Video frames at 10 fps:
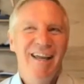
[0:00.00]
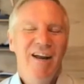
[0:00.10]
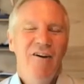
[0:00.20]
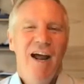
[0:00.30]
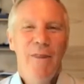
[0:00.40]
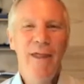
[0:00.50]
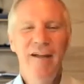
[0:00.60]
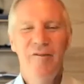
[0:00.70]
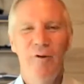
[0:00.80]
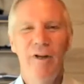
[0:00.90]
I think
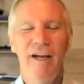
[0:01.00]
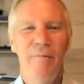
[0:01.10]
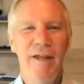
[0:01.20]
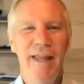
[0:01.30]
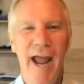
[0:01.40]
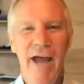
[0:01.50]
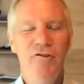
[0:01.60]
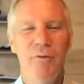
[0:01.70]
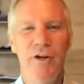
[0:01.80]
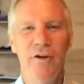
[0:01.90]
it's really going to be the
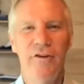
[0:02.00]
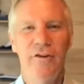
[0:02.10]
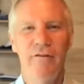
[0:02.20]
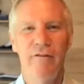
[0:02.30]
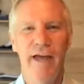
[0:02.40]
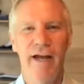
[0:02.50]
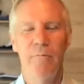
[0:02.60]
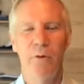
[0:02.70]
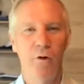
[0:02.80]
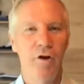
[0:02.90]
attributes that
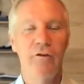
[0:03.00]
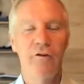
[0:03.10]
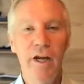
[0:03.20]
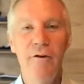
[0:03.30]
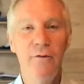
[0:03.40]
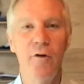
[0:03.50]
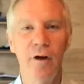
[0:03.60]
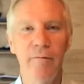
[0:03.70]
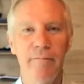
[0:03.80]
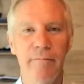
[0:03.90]
employers are looking
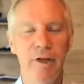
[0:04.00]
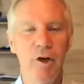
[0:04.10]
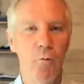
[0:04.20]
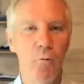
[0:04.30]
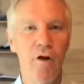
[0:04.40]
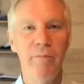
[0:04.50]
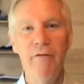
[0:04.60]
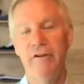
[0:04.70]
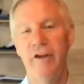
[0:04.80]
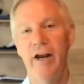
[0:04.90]
for. Warren
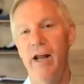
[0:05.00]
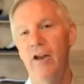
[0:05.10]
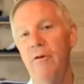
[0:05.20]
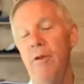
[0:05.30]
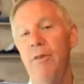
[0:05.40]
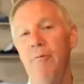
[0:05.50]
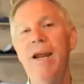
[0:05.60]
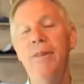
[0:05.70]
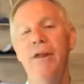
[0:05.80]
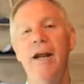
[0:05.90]
Buffett said, I look for
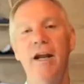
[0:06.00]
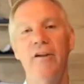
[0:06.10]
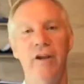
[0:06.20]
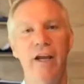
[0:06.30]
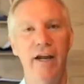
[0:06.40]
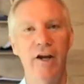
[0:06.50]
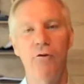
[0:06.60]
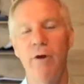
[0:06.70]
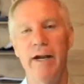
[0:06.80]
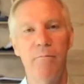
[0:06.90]
three things in a
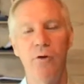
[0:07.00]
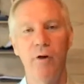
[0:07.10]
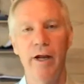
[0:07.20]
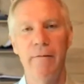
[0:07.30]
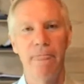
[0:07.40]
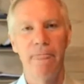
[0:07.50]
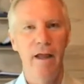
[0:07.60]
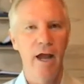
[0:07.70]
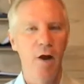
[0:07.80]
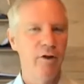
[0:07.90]
great employee.
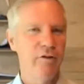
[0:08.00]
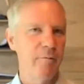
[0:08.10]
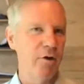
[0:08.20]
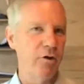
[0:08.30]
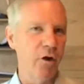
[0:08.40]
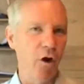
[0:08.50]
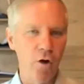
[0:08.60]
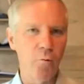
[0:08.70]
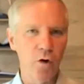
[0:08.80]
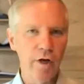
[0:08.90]
I want somebody who's
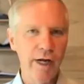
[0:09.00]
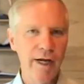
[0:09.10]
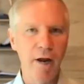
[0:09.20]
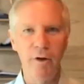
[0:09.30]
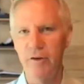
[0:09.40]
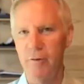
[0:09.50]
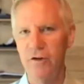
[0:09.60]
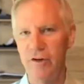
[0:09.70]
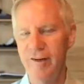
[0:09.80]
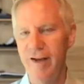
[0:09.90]
hardworking, I want somebody
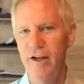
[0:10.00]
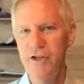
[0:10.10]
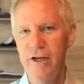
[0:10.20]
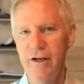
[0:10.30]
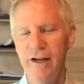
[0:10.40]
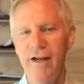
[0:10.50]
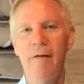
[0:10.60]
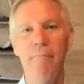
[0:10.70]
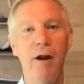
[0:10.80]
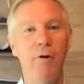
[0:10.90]
who's intelligent,
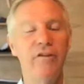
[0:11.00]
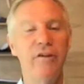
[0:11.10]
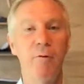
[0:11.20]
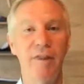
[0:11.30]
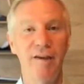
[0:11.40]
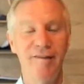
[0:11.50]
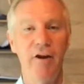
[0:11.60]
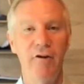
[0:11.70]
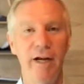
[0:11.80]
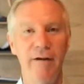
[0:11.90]
but I want somebody with
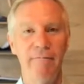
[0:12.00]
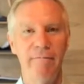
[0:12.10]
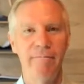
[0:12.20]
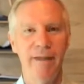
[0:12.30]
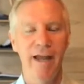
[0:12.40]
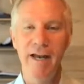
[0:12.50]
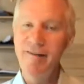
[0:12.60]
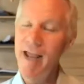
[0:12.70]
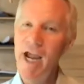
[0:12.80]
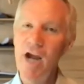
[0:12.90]
integrity. And
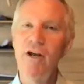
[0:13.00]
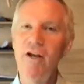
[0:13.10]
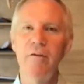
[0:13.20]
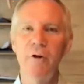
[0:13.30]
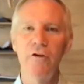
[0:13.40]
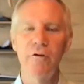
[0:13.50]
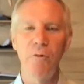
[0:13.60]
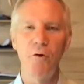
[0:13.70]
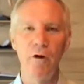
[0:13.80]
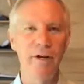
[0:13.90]
integrity is the most
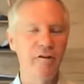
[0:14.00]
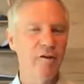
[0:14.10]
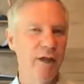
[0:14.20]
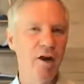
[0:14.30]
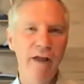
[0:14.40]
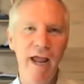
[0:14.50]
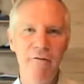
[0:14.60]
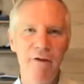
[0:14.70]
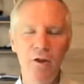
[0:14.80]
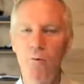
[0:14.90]
important, because if they don't
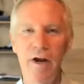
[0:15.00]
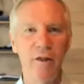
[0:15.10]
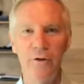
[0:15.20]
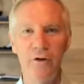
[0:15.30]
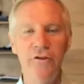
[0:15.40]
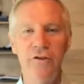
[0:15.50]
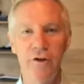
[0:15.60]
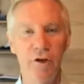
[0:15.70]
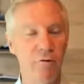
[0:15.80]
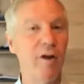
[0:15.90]
have either one of the first two,
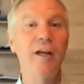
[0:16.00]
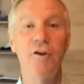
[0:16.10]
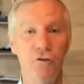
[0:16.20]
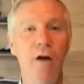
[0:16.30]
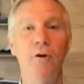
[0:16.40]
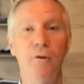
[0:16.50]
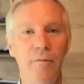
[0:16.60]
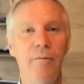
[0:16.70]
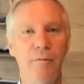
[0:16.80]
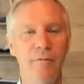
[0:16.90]
you're rarely in trouble.
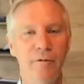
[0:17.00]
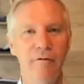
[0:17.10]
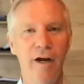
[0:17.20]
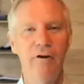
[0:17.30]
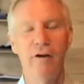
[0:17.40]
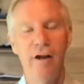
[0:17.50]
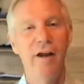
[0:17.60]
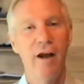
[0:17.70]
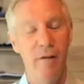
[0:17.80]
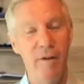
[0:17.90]
Right? Or,
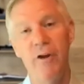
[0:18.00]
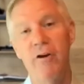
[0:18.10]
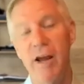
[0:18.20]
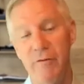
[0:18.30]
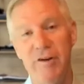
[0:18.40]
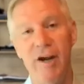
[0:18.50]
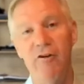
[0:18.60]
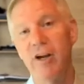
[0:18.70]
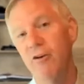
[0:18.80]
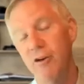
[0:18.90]
if you don't have
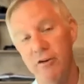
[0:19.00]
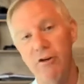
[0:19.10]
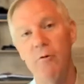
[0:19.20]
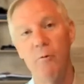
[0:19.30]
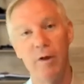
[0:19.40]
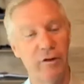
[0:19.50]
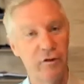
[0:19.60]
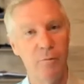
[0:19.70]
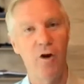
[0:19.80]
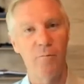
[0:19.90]
integrity, you're in trouble with a
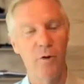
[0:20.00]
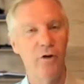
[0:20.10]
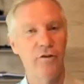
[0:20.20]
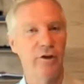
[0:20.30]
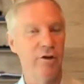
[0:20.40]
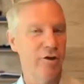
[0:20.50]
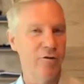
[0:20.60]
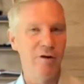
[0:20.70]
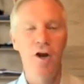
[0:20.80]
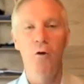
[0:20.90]
smart person
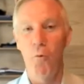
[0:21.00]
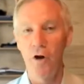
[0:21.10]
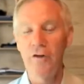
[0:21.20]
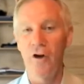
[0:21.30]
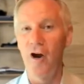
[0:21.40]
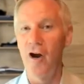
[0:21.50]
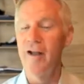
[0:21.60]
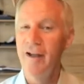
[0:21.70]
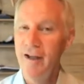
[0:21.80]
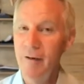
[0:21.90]
who works hard,
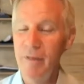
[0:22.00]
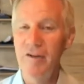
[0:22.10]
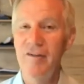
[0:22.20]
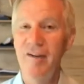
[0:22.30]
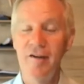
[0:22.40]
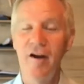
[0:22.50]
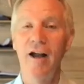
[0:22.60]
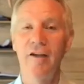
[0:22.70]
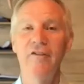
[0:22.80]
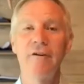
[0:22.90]
but is
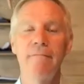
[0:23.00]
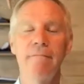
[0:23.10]
dishonest.